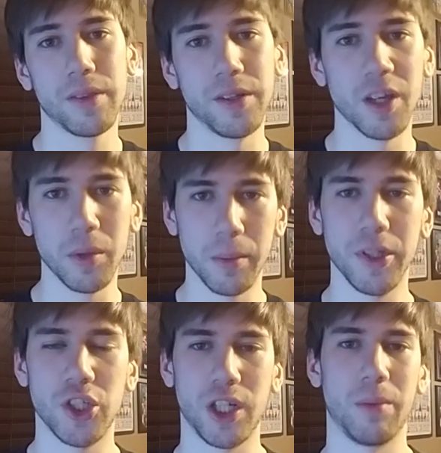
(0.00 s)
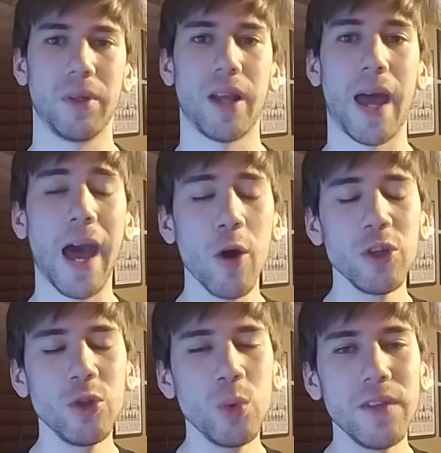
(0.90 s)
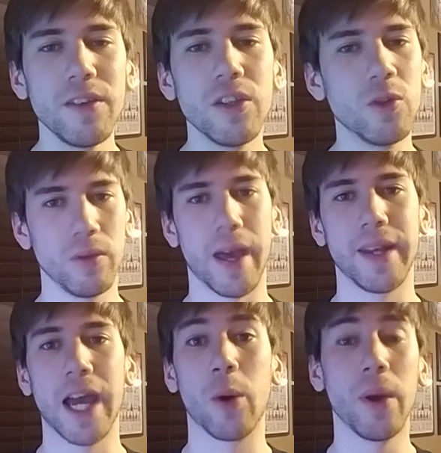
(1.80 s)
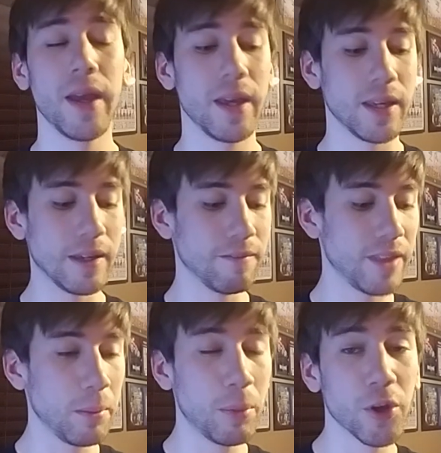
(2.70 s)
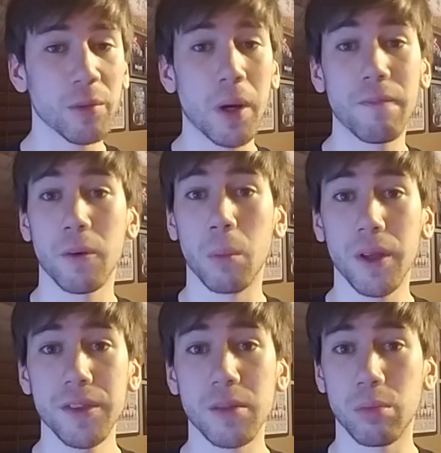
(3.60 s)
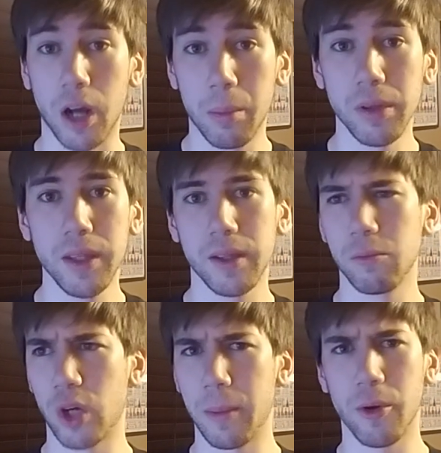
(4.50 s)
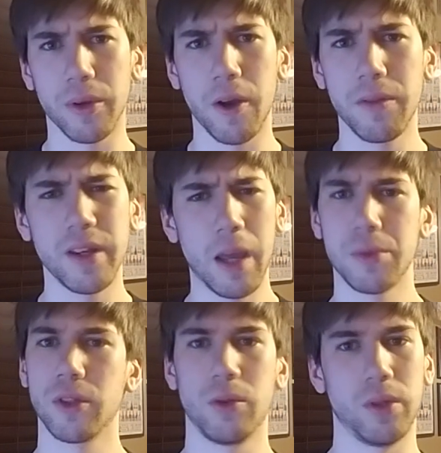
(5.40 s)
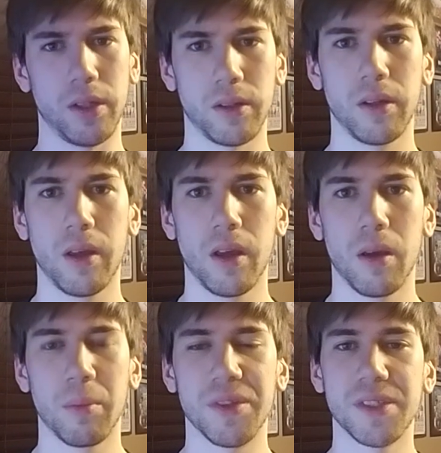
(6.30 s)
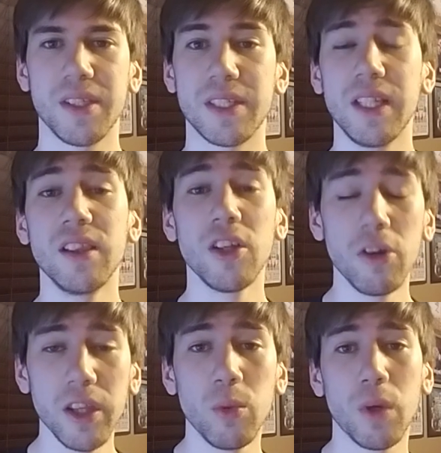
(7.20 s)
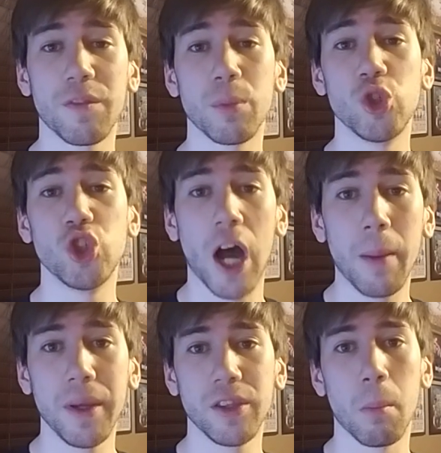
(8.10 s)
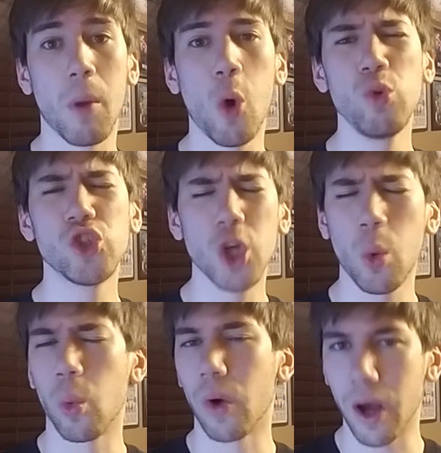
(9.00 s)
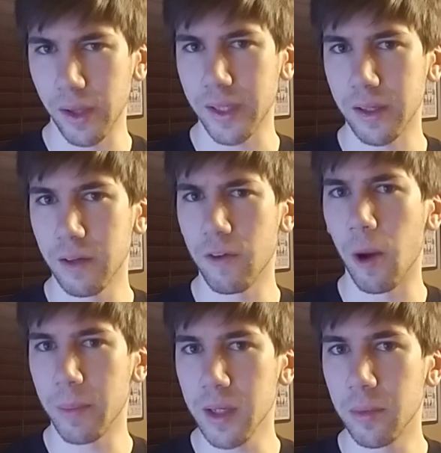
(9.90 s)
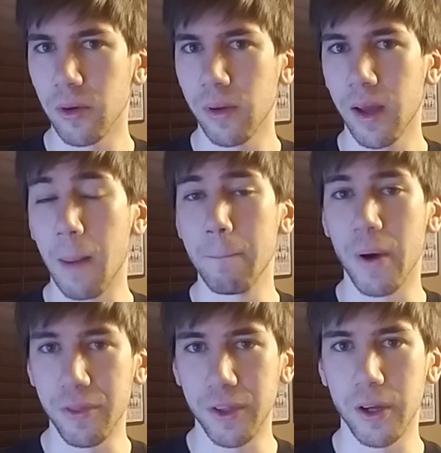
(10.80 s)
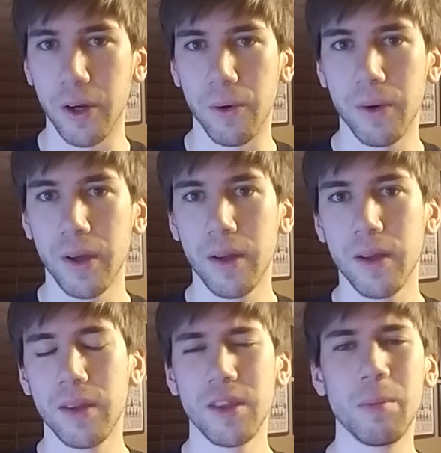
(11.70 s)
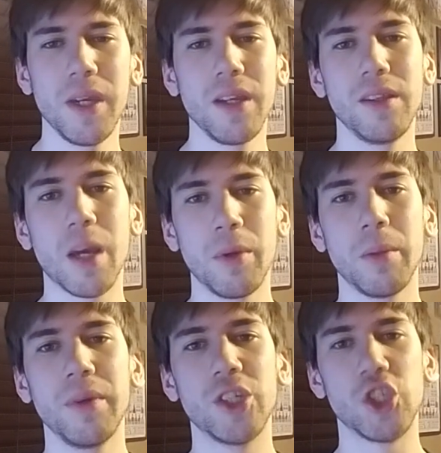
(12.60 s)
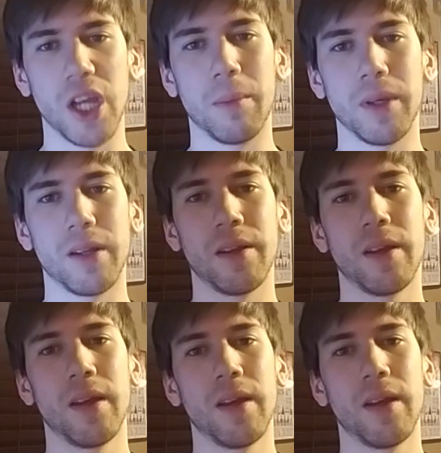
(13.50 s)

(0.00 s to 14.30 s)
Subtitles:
to WWE champion. How do you even do that? Now, if they built him up for months and properly, then would I be okay with it? Absolutely. But since he literally went from jobbing to Mojo Rawley, of all people, a month ago, to being WWE champion,